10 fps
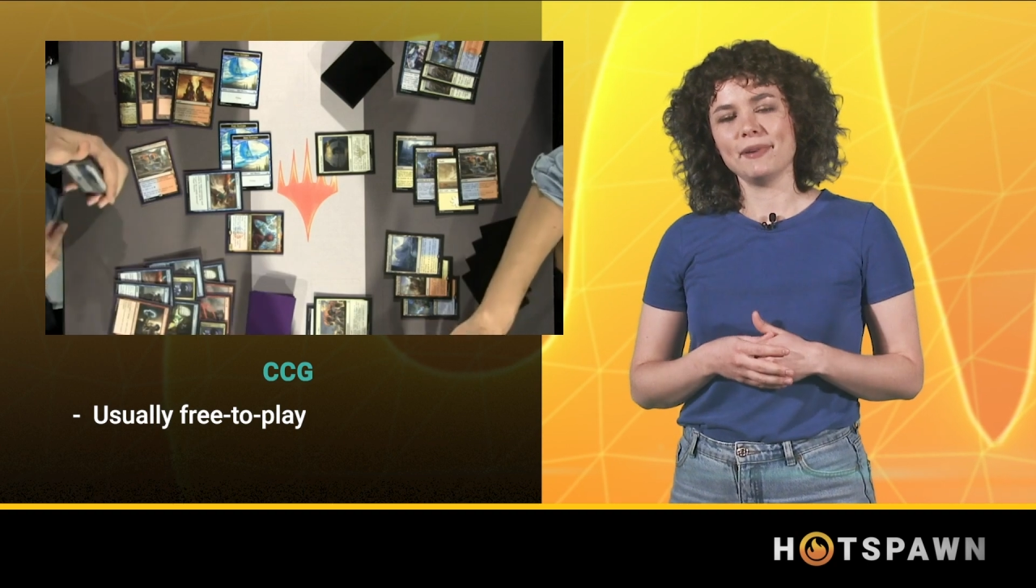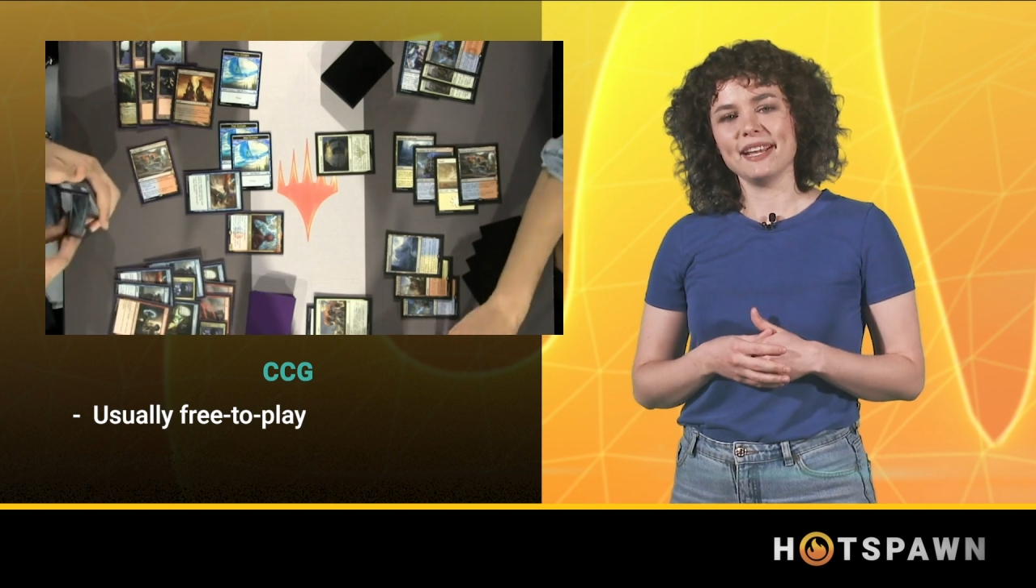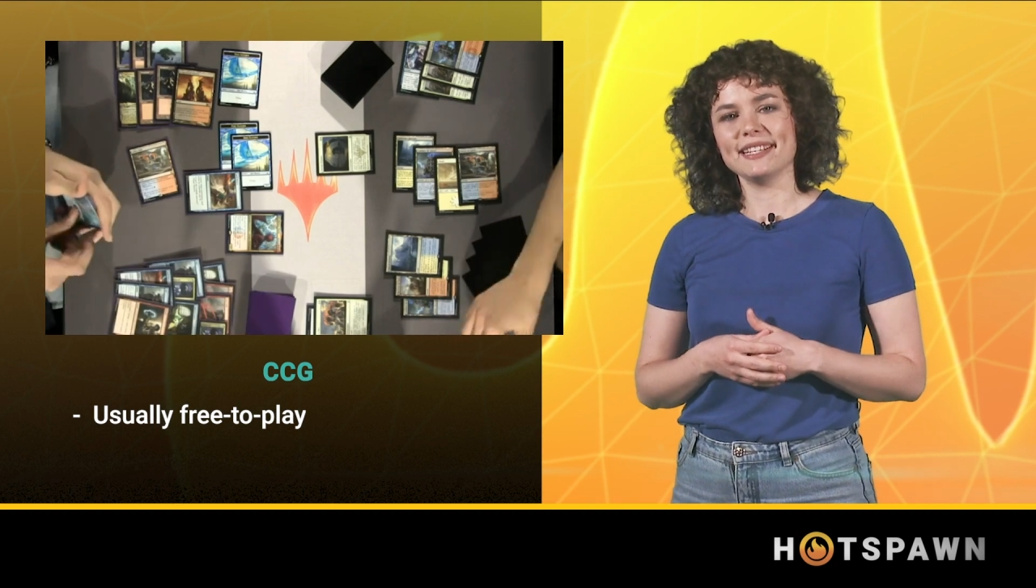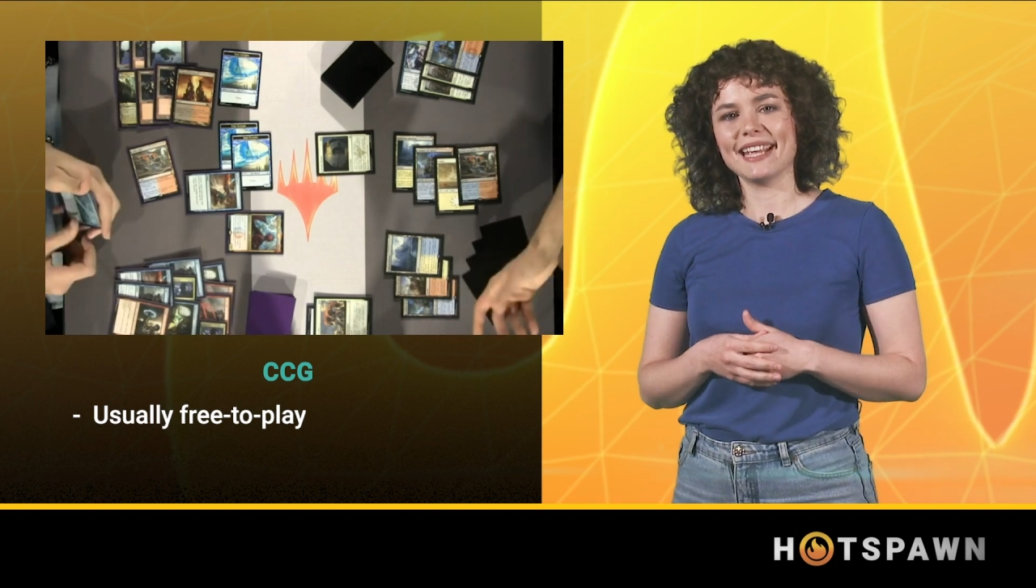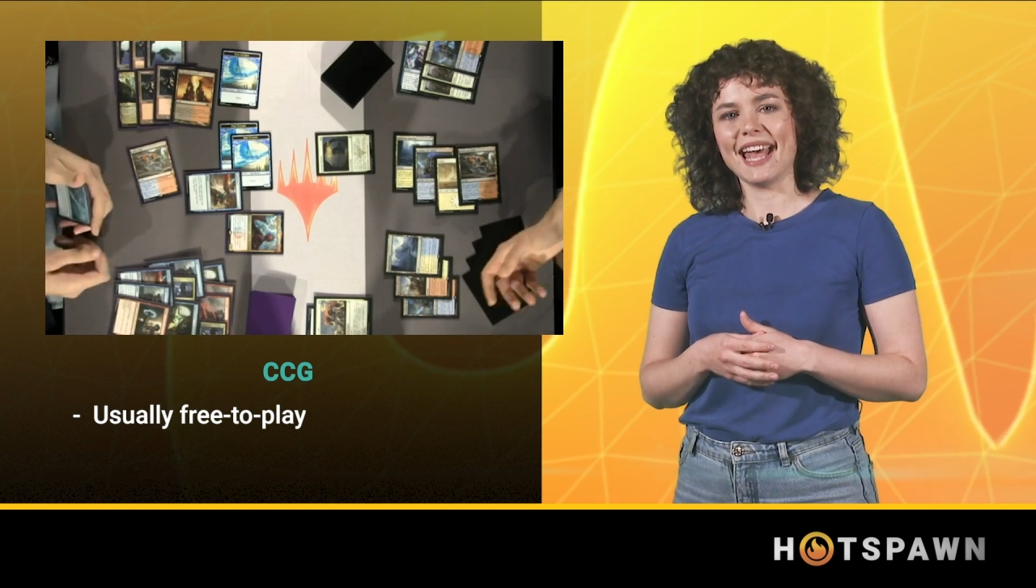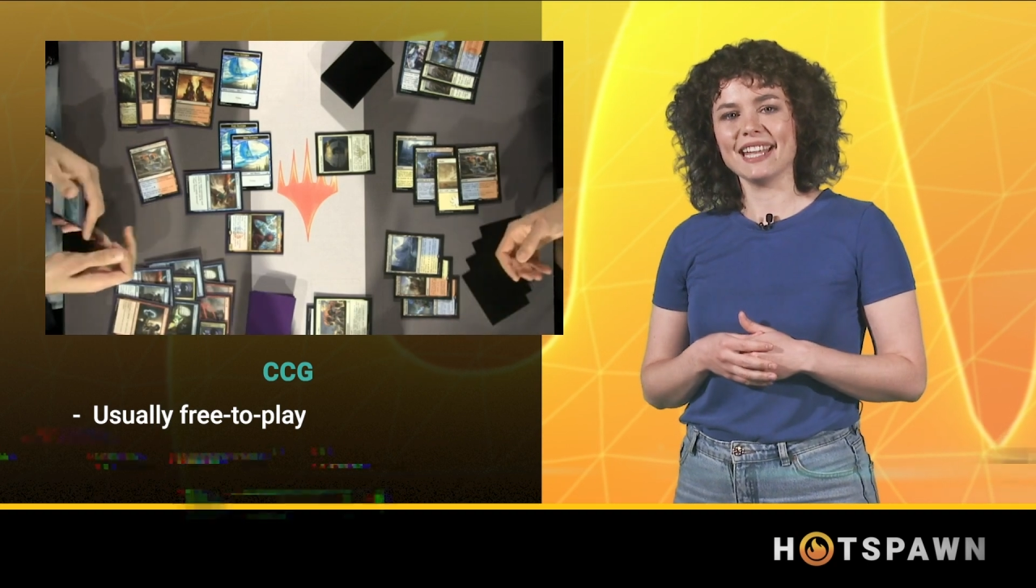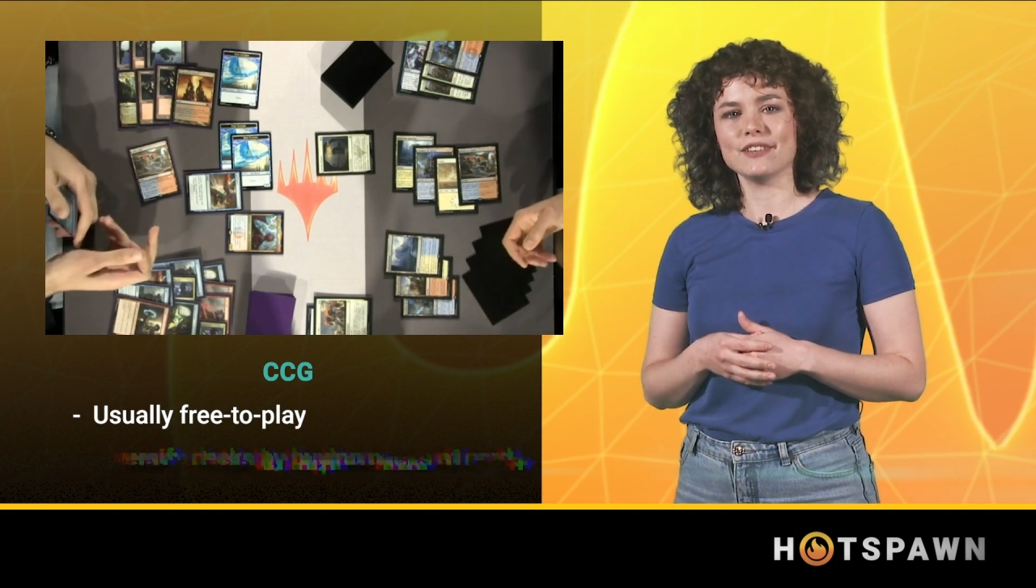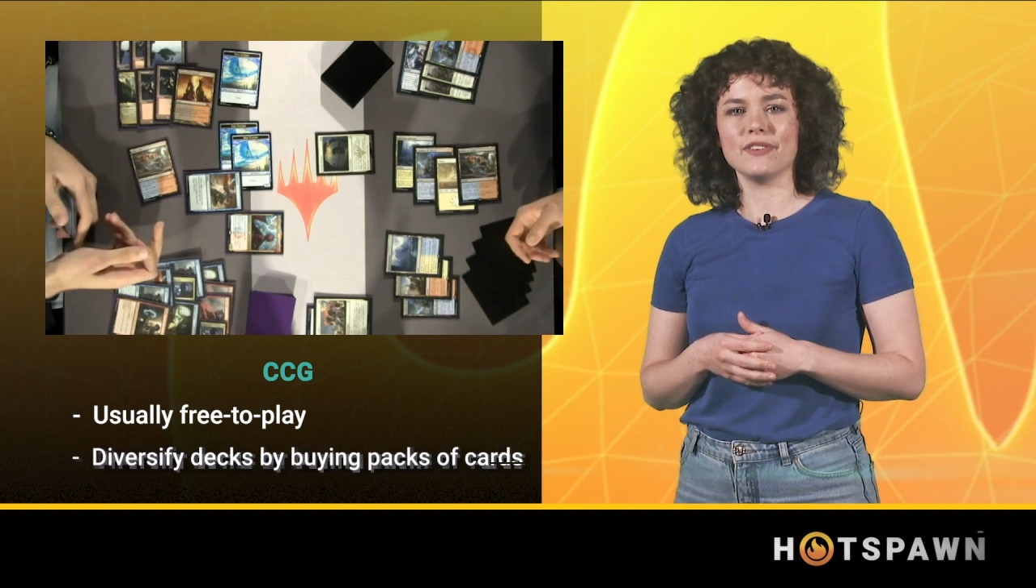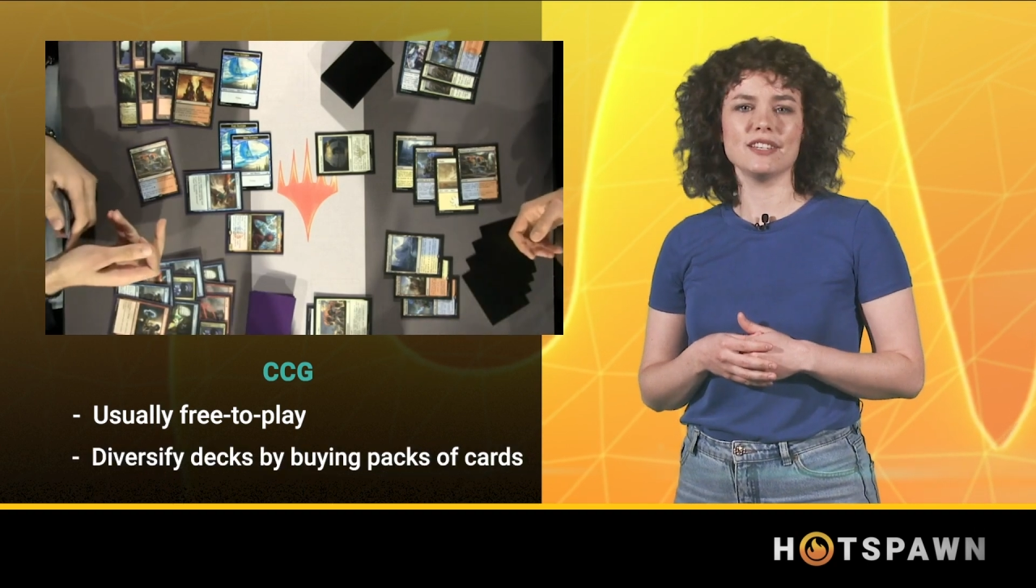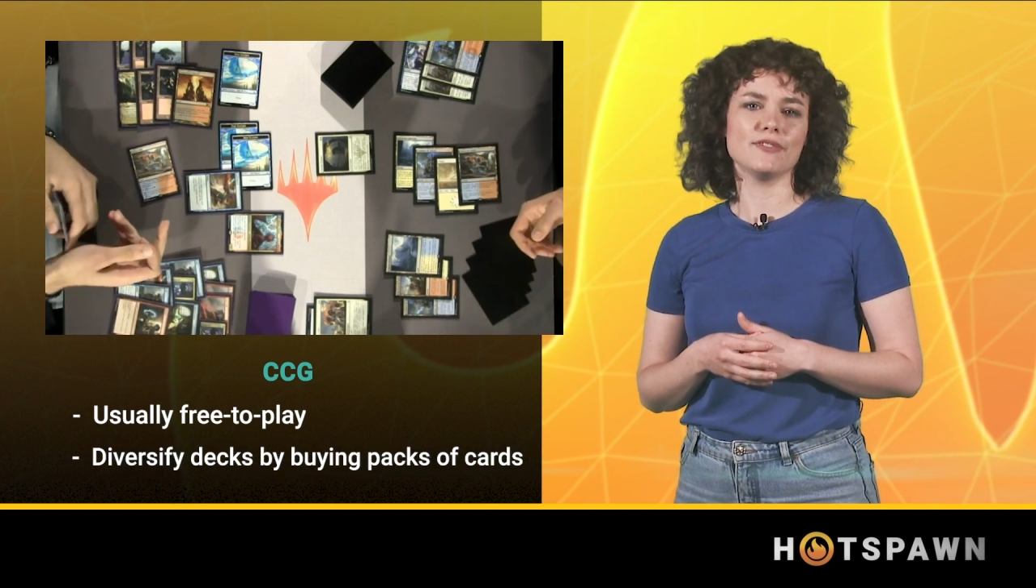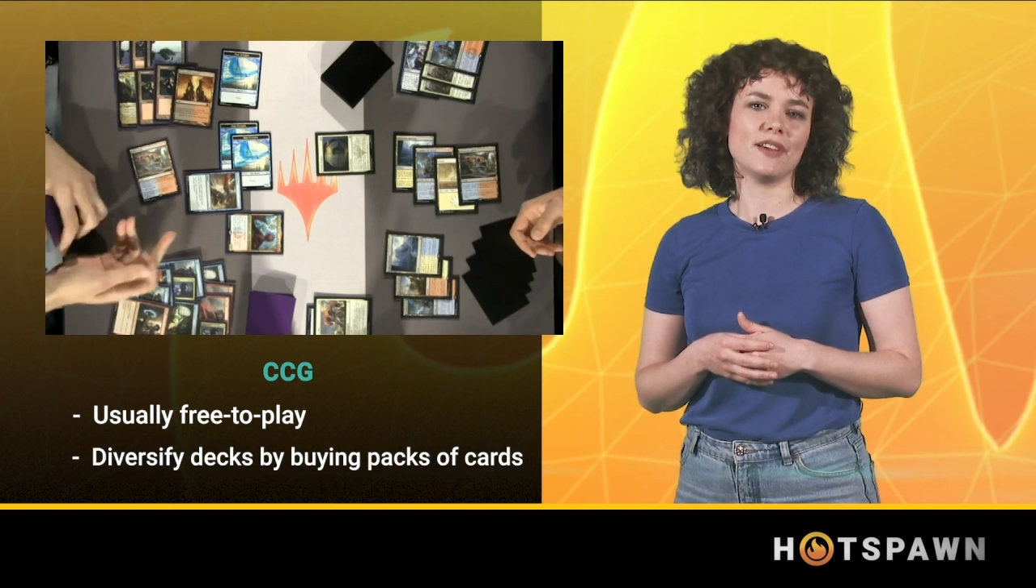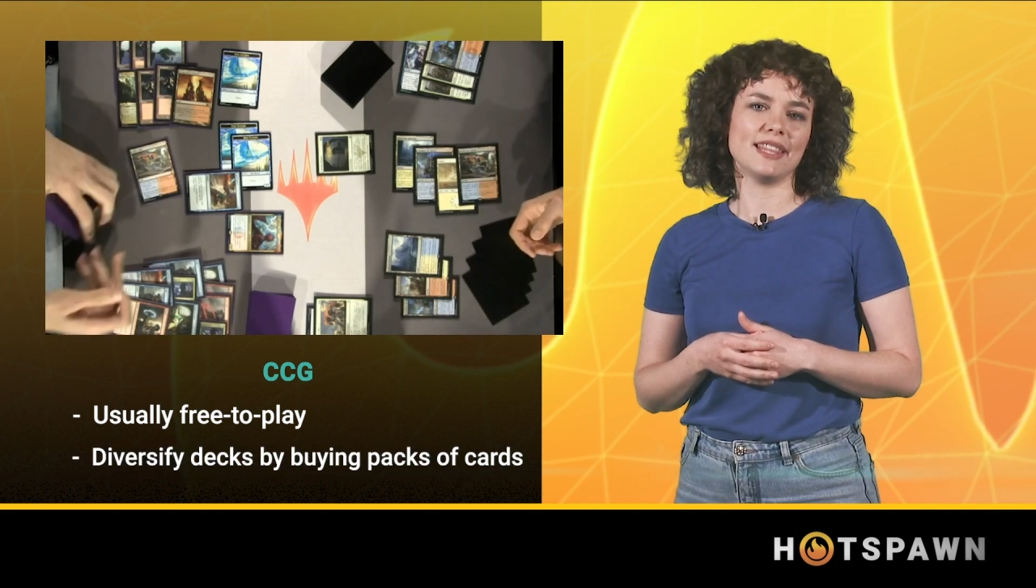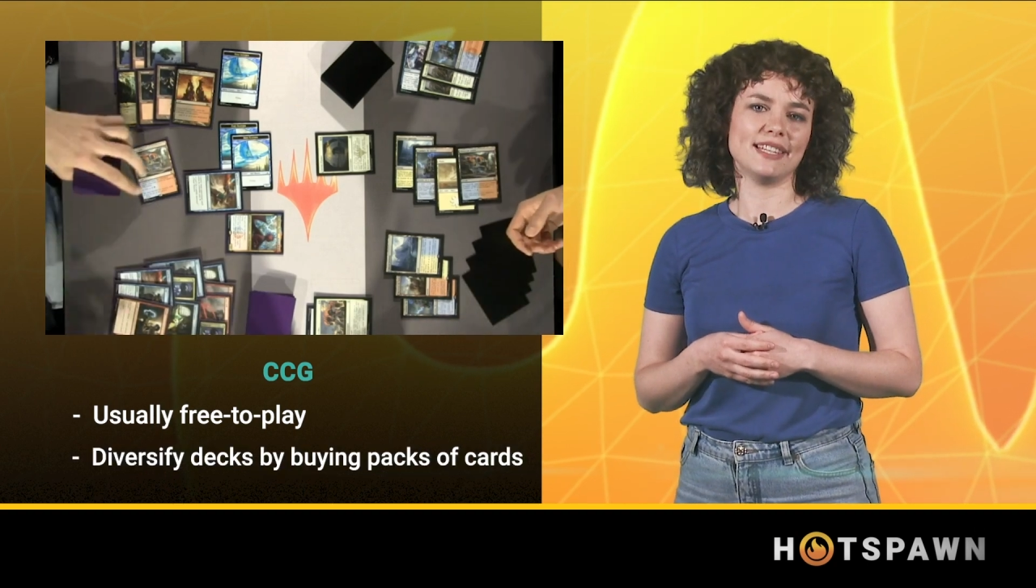players can diversify